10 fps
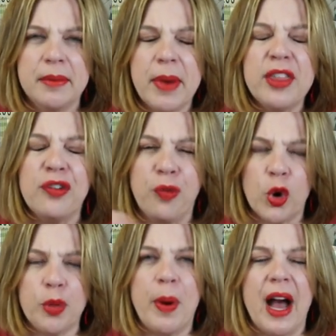By the
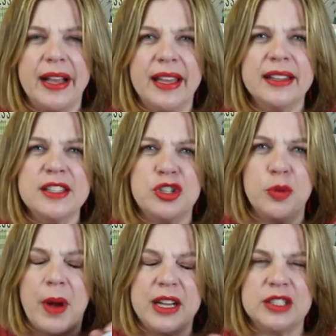fourth pocket, because
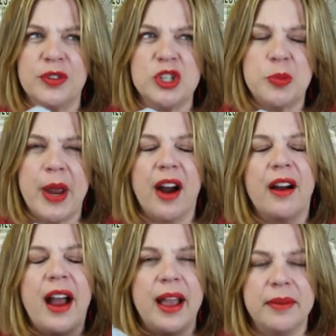two pockets for each
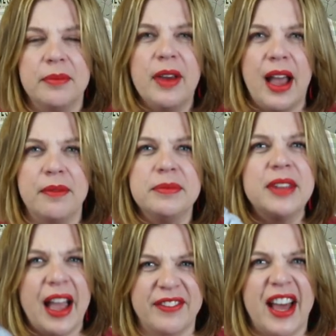pair, I'm, I'm,
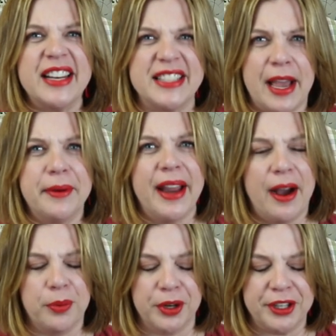I've got it down
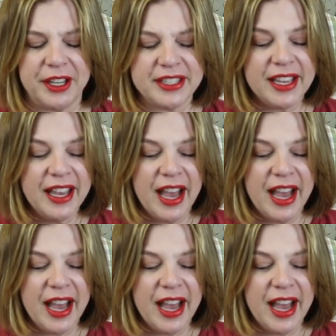now. We're good.